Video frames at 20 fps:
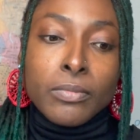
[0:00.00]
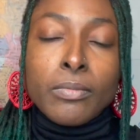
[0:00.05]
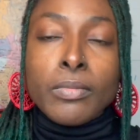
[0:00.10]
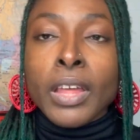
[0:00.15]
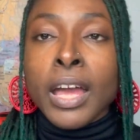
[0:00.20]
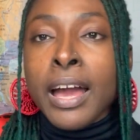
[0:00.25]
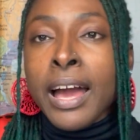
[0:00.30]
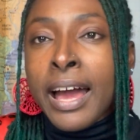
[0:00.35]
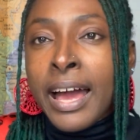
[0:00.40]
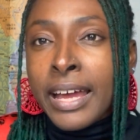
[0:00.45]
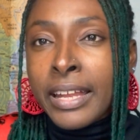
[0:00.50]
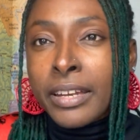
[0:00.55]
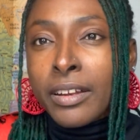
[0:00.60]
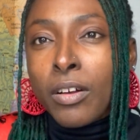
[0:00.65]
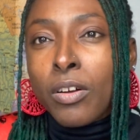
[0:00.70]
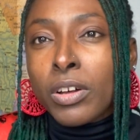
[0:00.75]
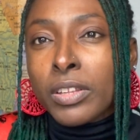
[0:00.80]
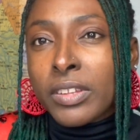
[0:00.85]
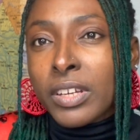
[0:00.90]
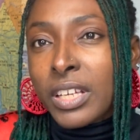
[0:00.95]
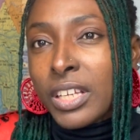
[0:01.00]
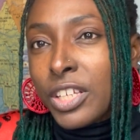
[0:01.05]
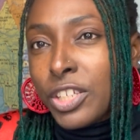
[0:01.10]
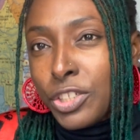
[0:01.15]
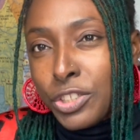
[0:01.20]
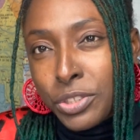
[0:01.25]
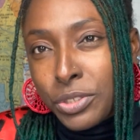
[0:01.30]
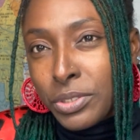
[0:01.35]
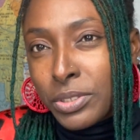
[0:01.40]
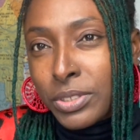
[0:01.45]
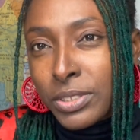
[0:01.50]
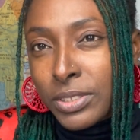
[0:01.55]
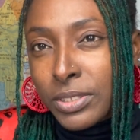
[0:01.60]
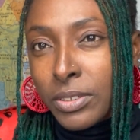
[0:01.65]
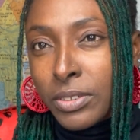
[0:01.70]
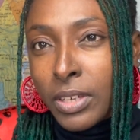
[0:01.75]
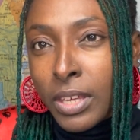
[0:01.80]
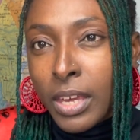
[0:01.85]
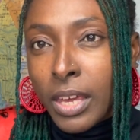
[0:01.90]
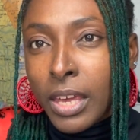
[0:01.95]
had other issues.
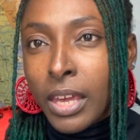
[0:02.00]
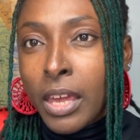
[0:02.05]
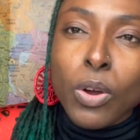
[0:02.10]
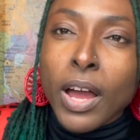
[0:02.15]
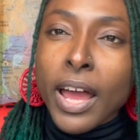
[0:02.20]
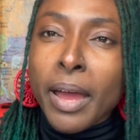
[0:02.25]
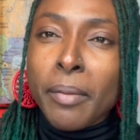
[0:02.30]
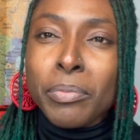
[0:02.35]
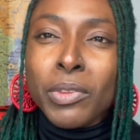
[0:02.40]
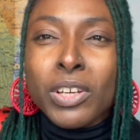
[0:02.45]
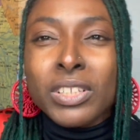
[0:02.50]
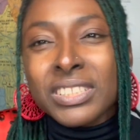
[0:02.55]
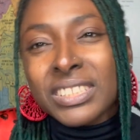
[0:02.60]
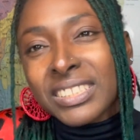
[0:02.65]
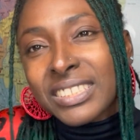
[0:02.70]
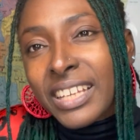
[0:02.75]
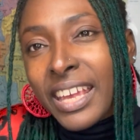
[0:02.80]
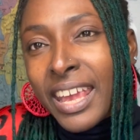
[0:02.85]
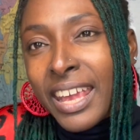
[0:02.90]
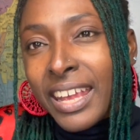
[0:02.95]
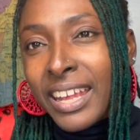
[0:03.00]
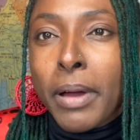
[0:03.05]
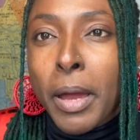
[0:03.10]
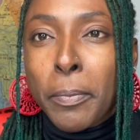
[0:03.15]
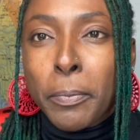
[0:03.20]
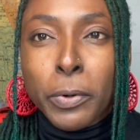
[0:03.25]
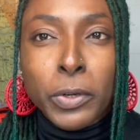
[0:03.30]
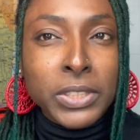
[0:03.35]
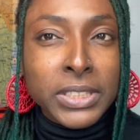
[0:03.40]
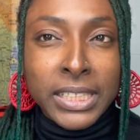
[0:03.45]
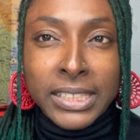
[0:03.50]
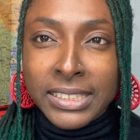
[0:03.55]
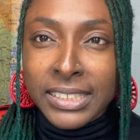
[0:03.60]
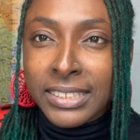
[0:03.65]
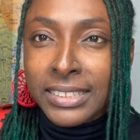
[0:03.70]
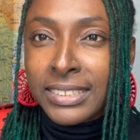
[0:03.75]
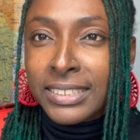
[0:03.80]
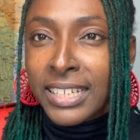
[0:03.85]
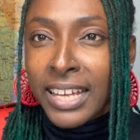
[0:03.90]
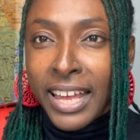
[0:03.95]
Okay, so I'm not saying my
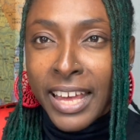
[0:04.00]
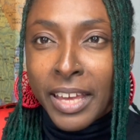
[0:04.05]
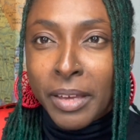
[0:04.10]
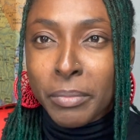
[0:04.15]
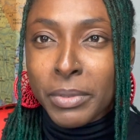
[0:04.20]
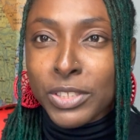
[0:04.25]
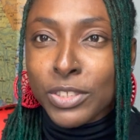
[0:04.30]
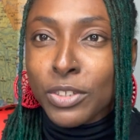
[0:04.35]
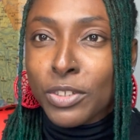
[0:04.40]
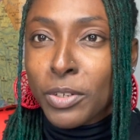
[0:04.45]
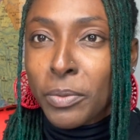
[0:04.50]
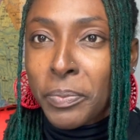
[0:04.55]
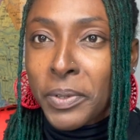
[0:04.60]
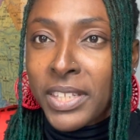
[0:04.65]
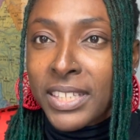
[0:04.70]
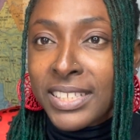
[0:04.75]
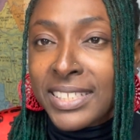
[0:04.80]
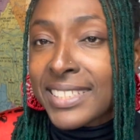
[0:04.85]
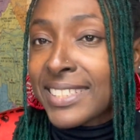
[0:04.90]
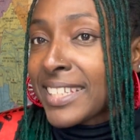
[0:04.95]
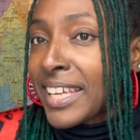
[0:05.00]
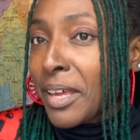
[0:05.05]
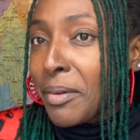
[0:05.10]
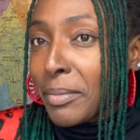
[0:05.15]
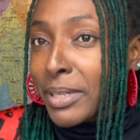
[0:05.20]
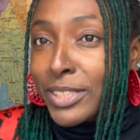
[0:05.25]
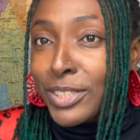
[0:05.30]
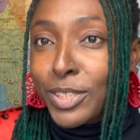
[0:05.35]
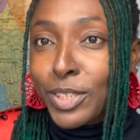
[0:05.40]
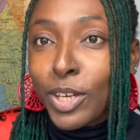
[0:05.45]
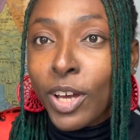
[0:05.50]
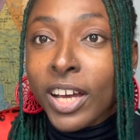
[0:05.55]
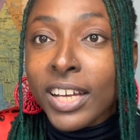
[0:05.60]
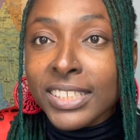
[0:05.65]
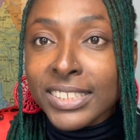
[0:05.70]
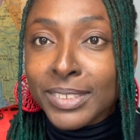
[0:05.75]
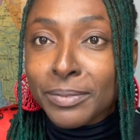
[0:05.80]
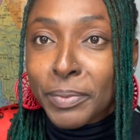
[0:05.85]
processing time is going to be the same as yours,